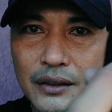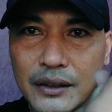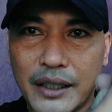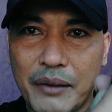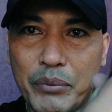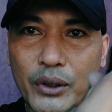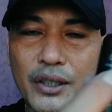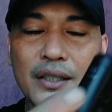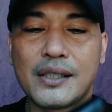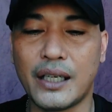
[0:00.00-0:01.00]
Okay,
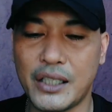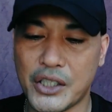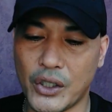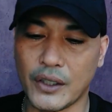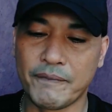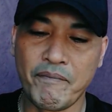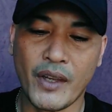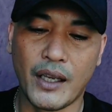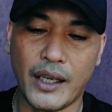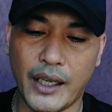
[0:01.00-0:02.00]
built-in steady shot.
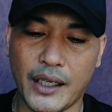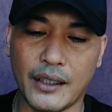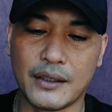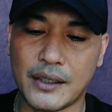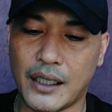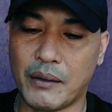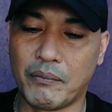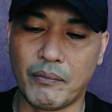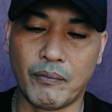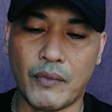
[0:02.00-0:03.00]
And
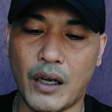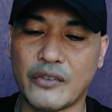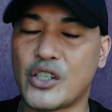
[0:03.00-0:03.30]
I